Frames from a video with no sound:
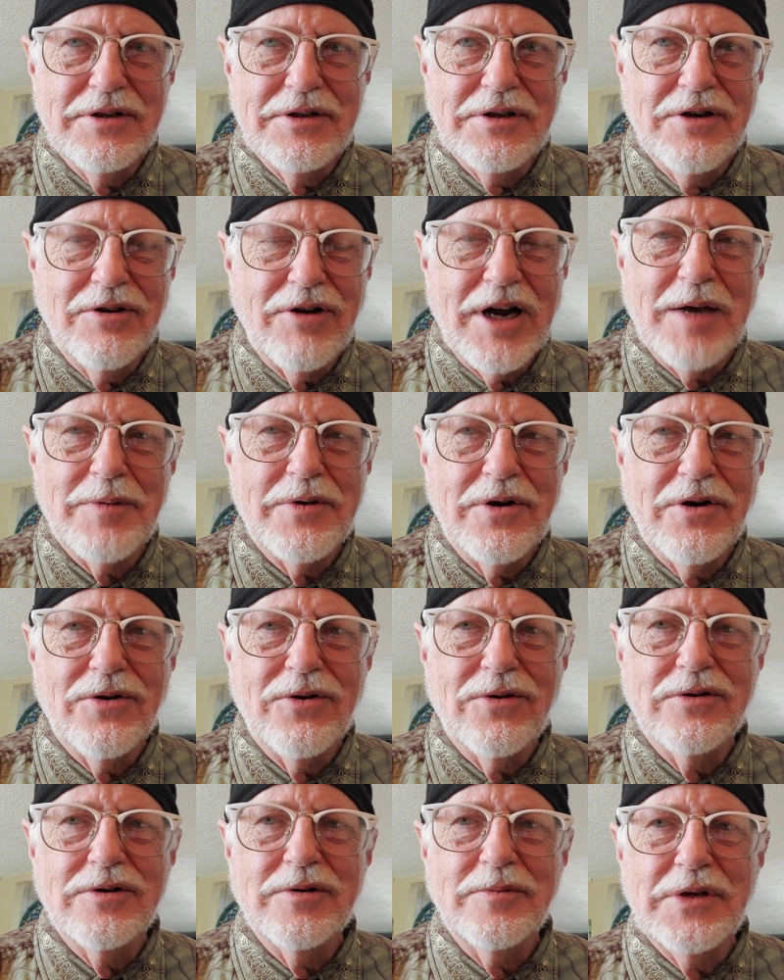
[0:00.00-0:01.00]
and grabbing a
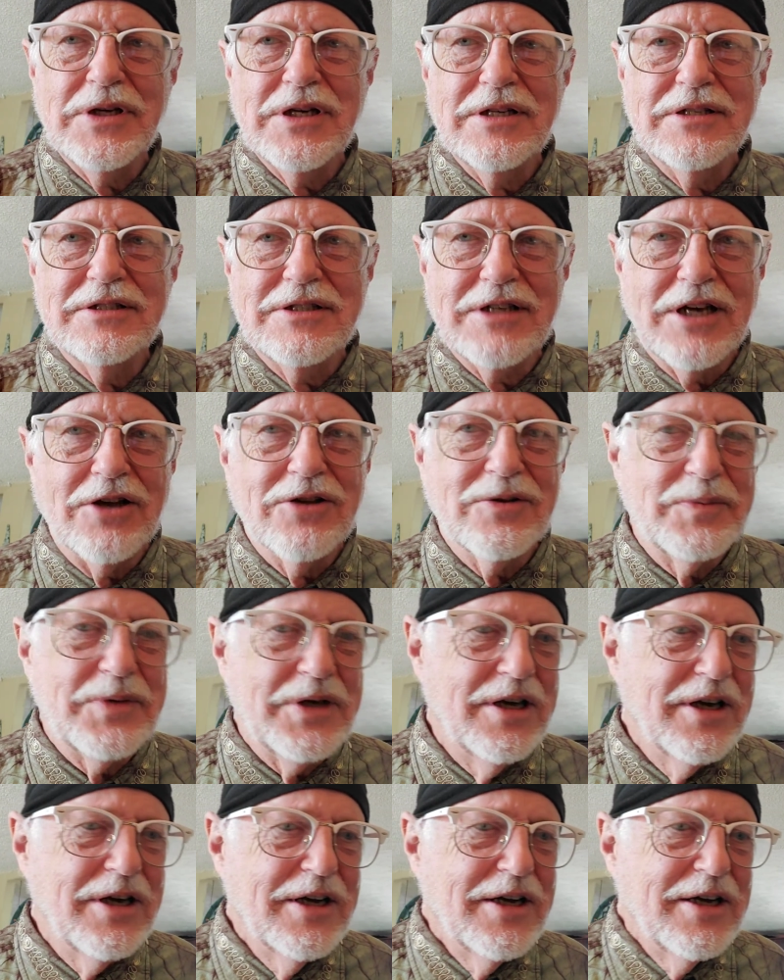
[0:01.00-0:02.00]
hold of me and telling me